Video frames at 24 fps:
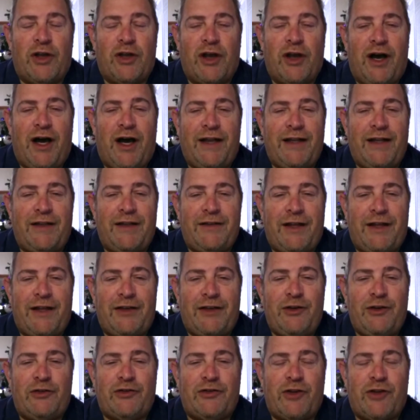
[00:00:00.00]
and then you saw
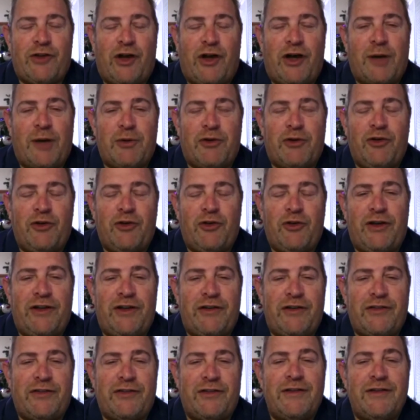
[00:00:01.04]
opportunities.
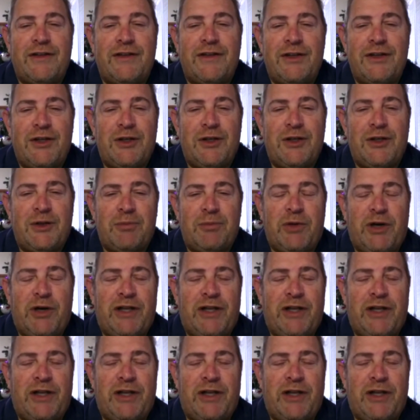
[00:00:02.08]
But